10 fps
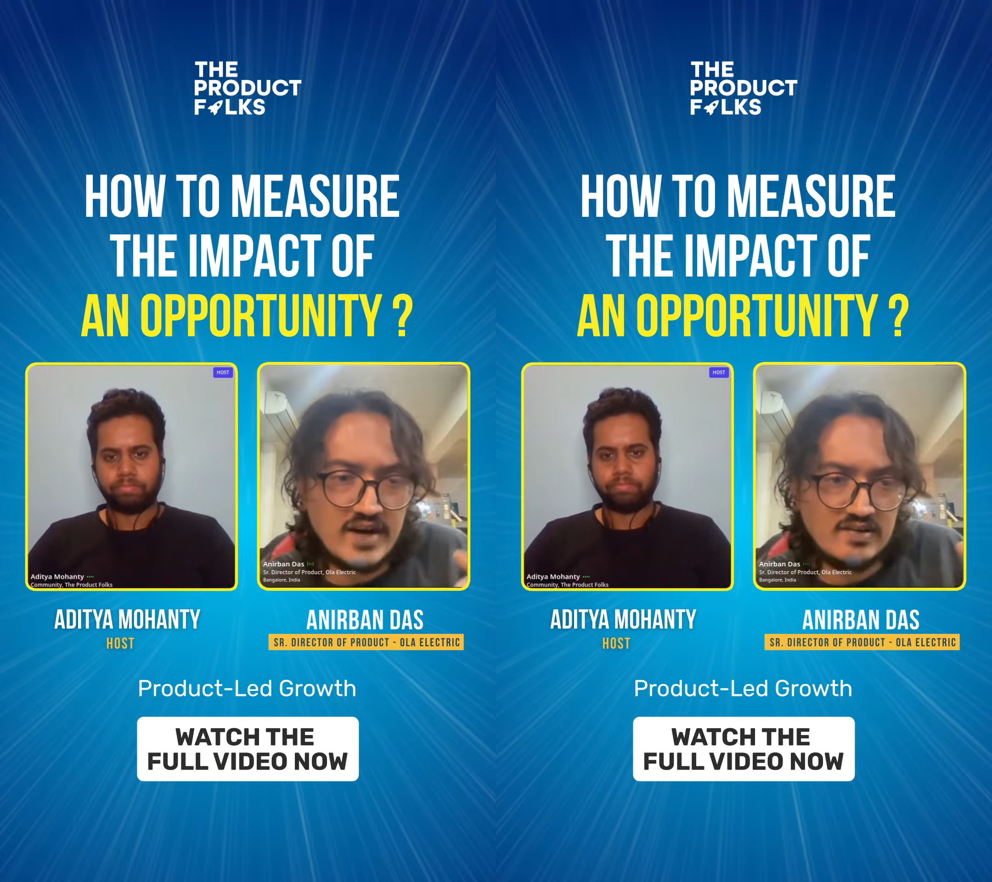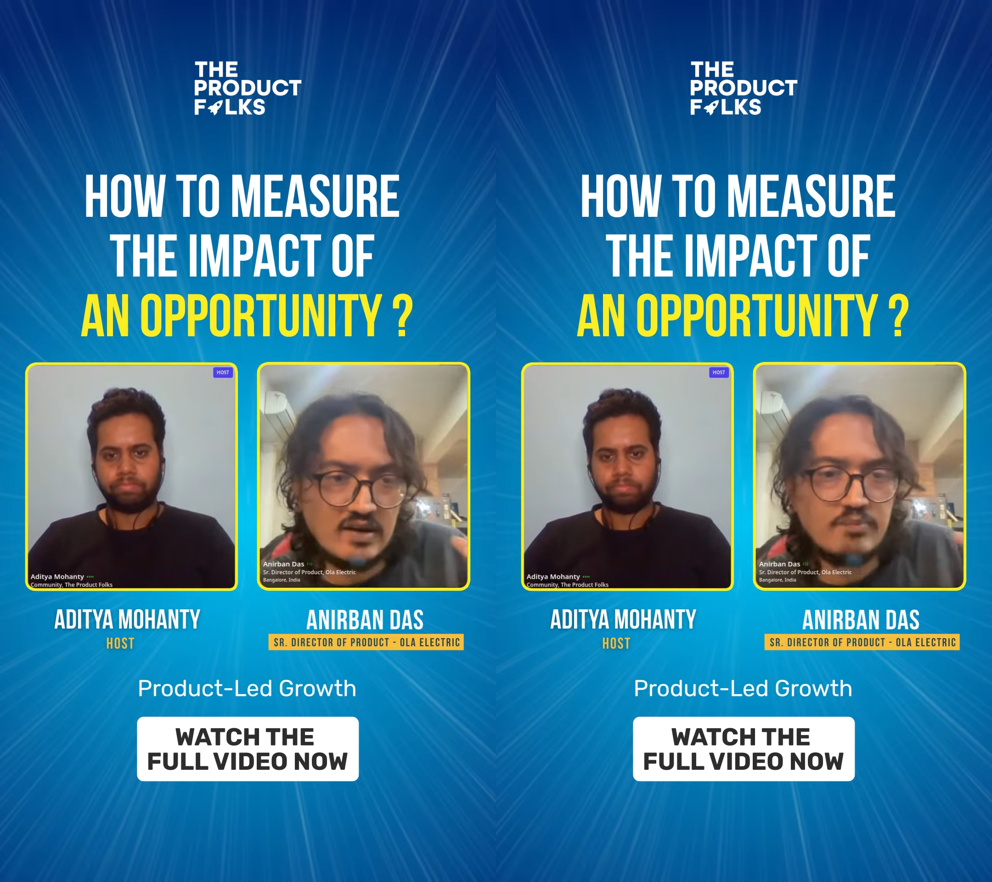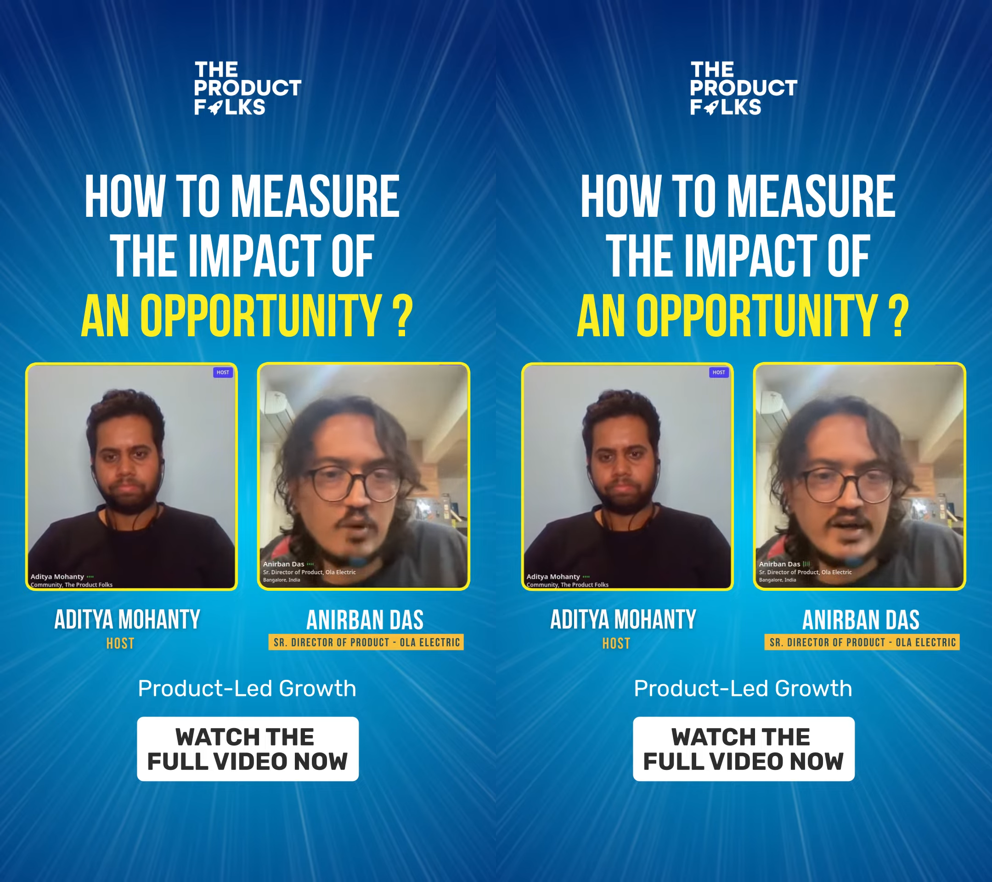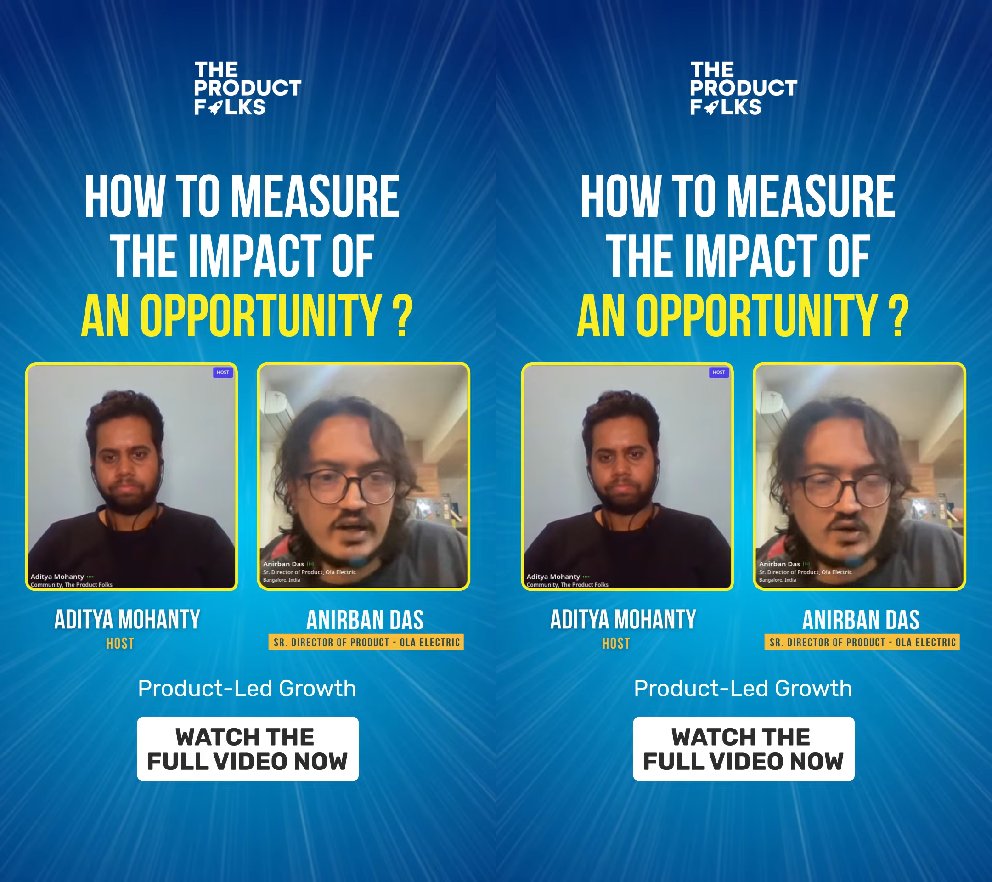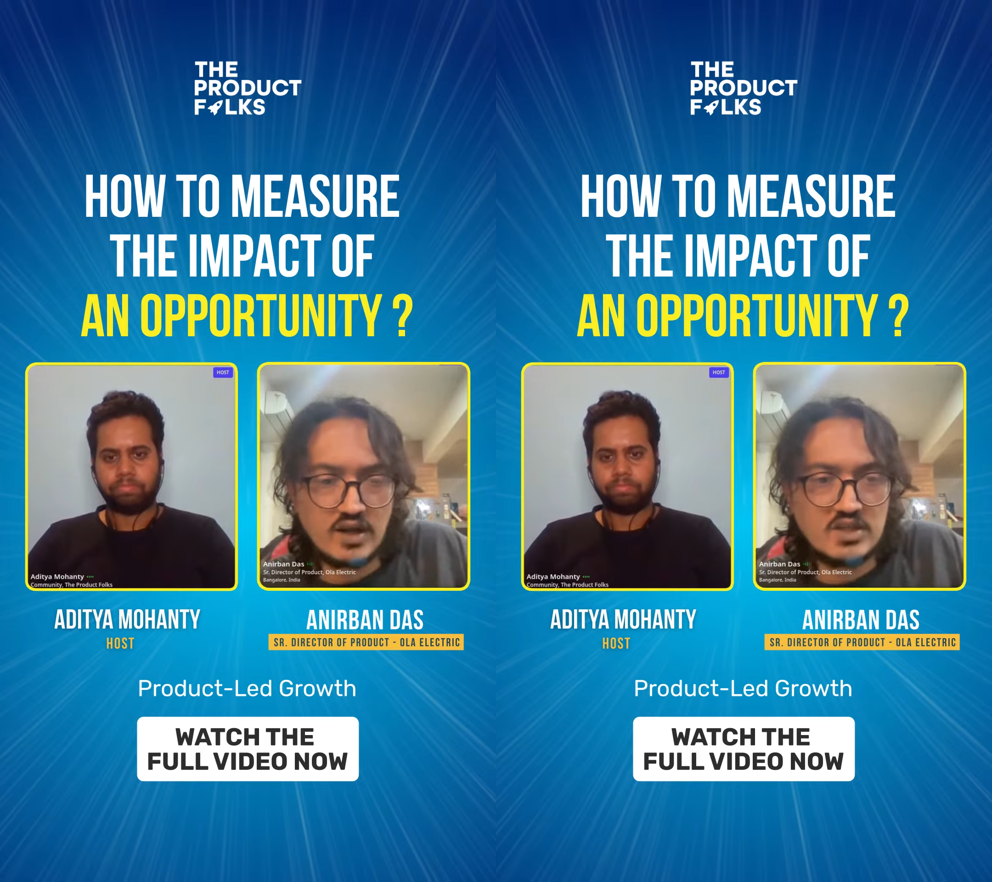So at some
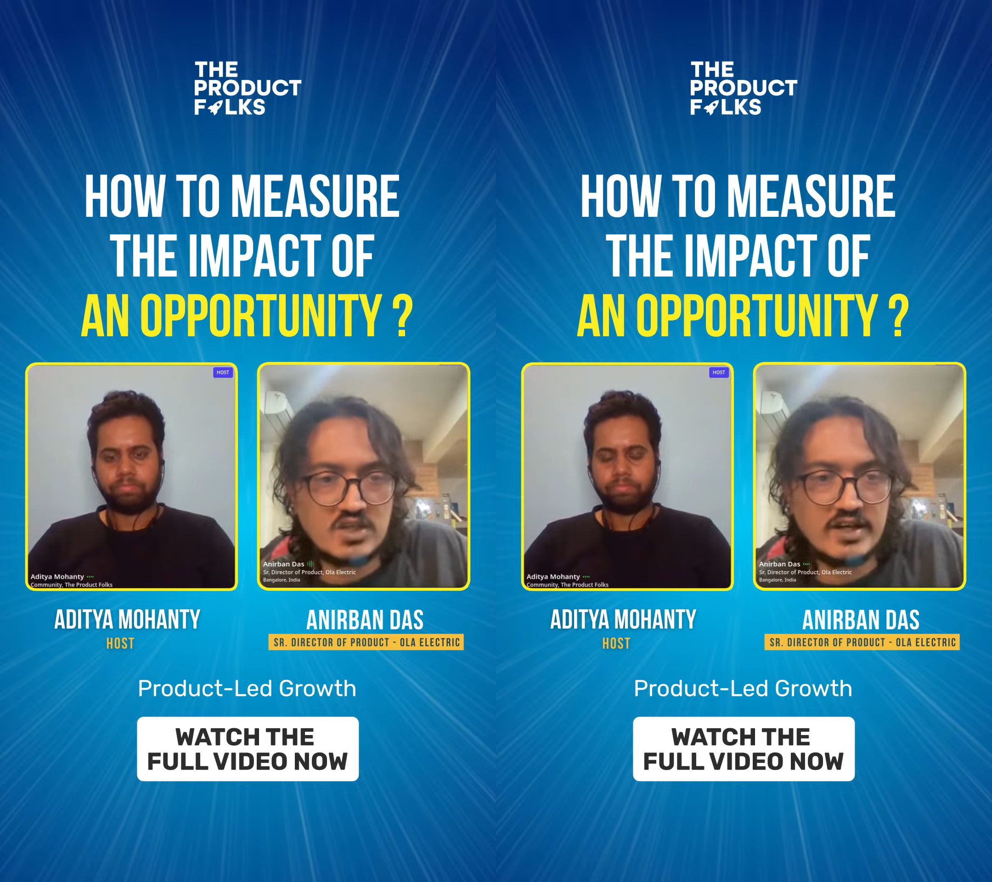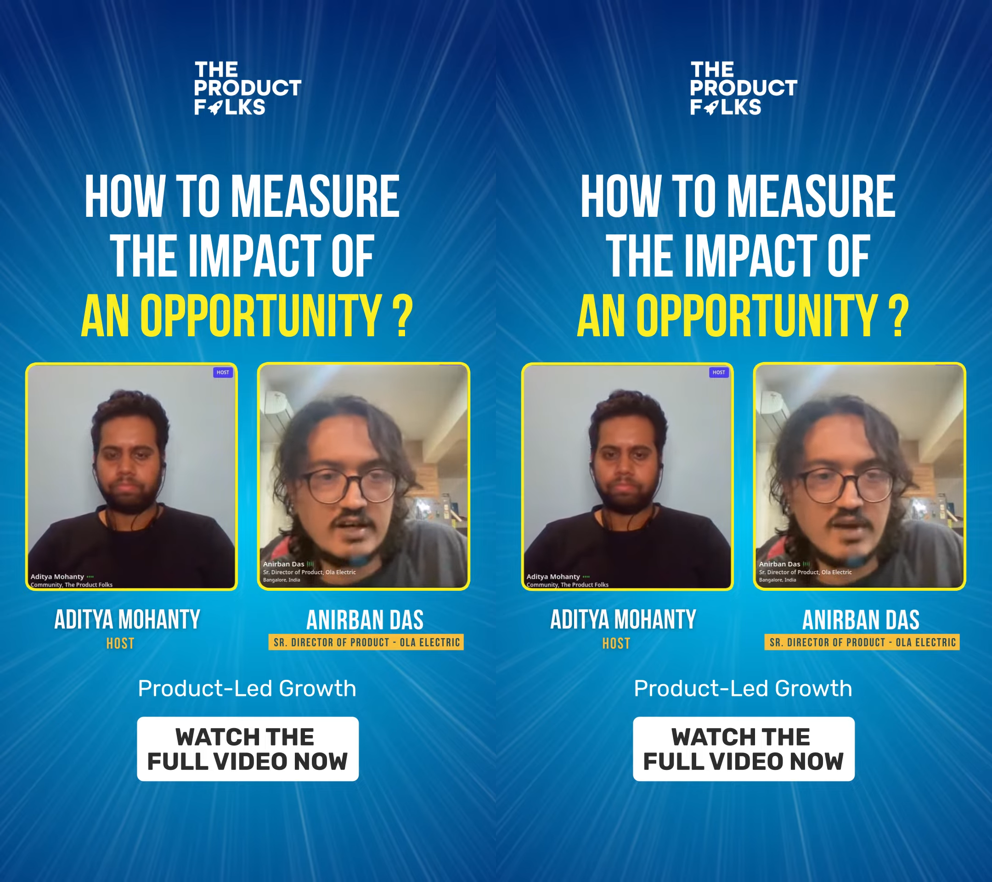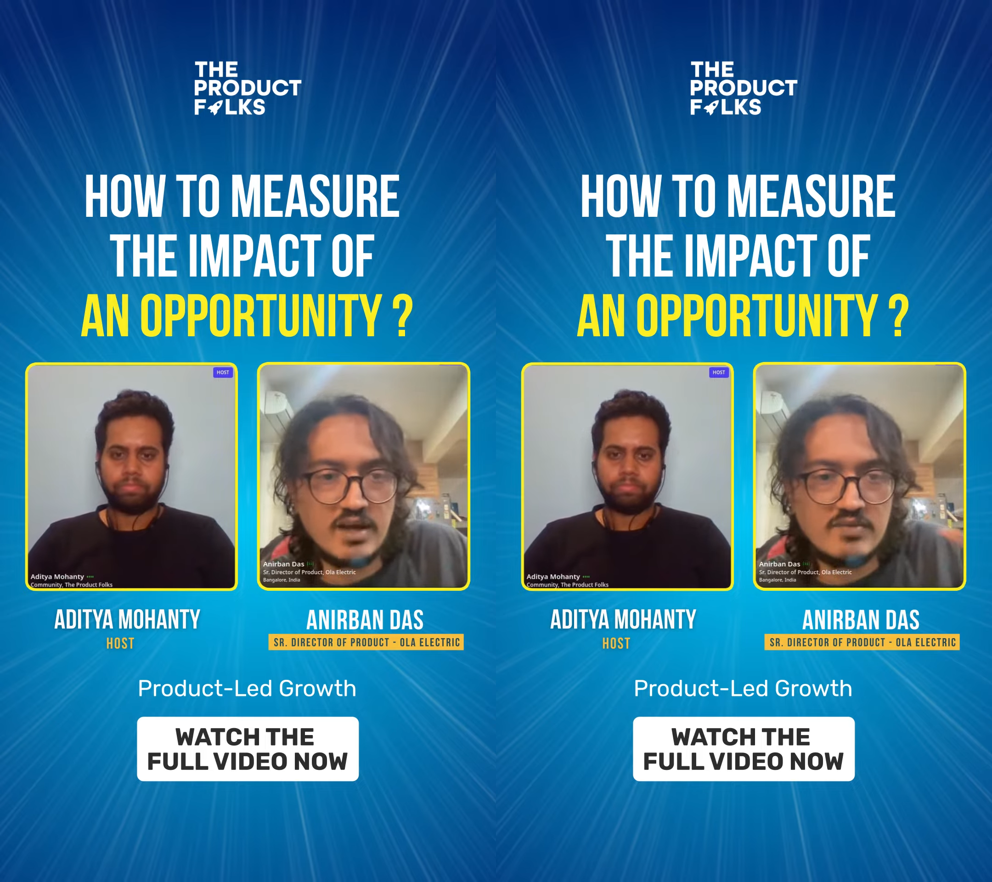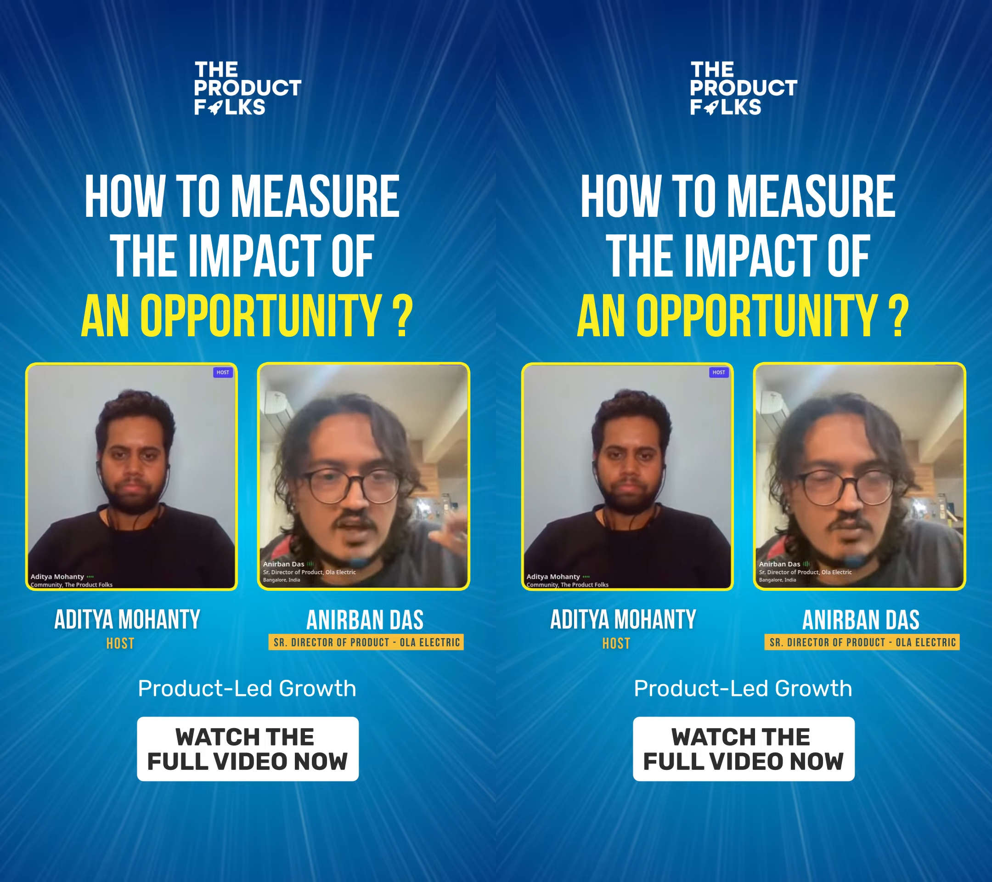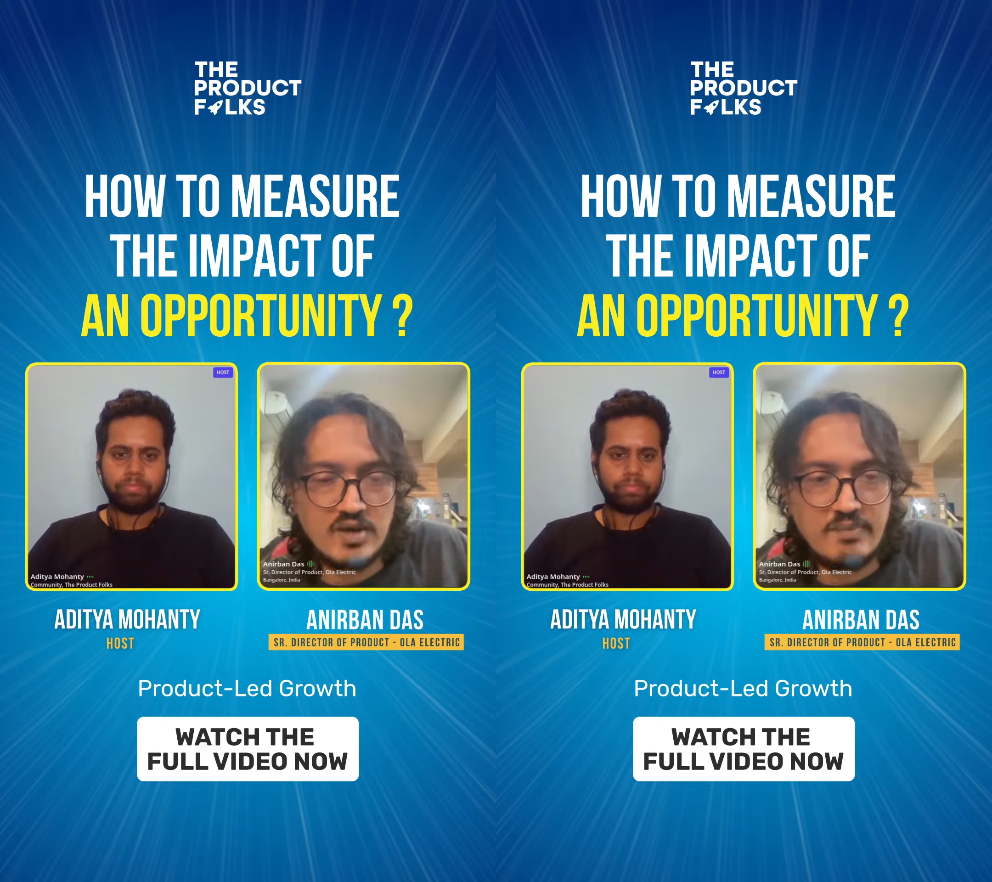point, your constraint
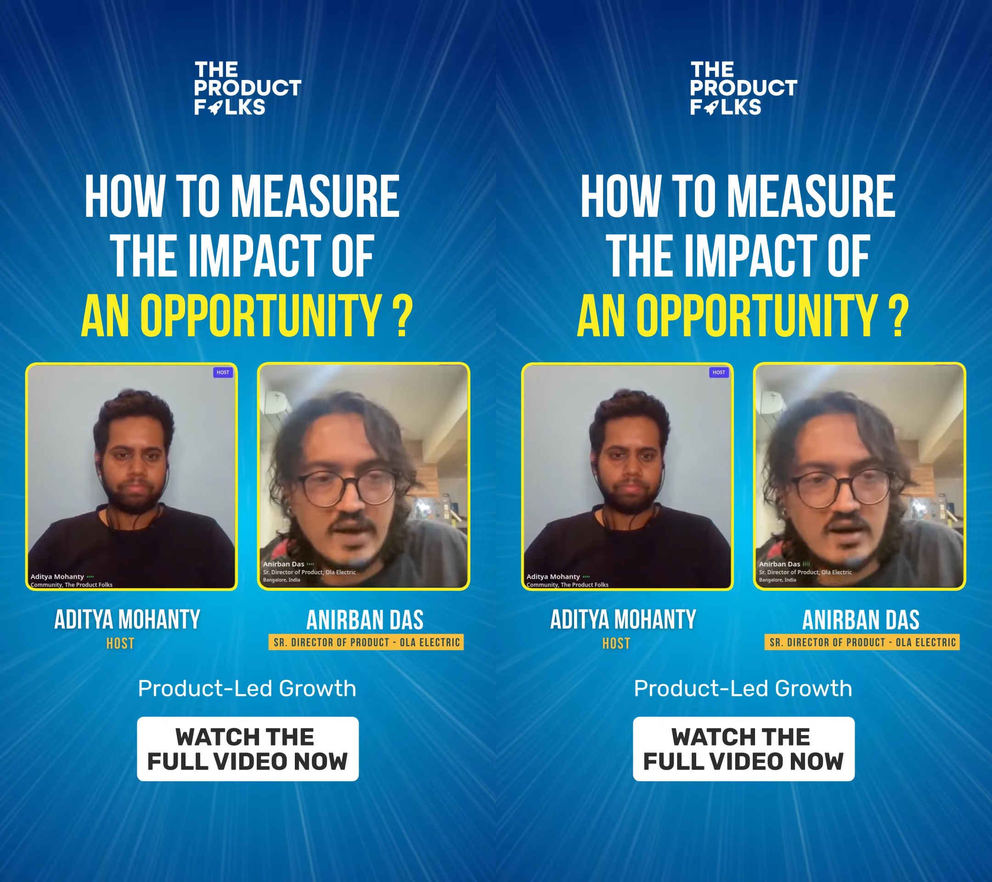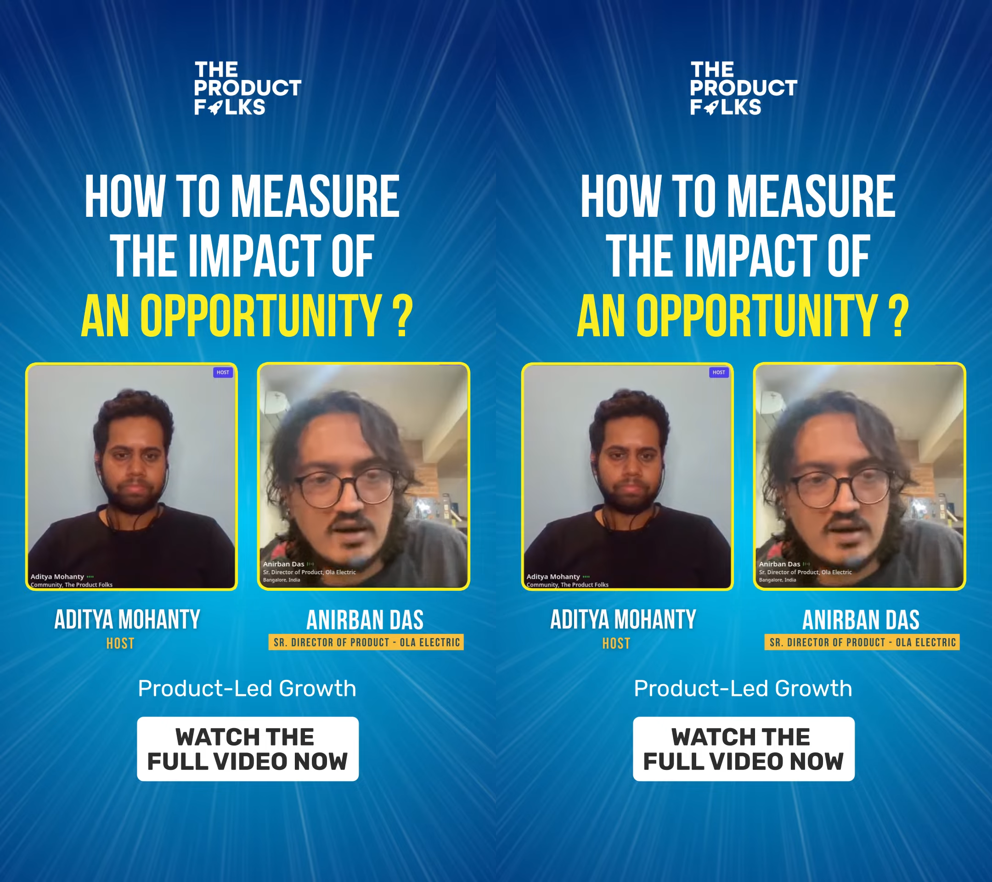becomes how many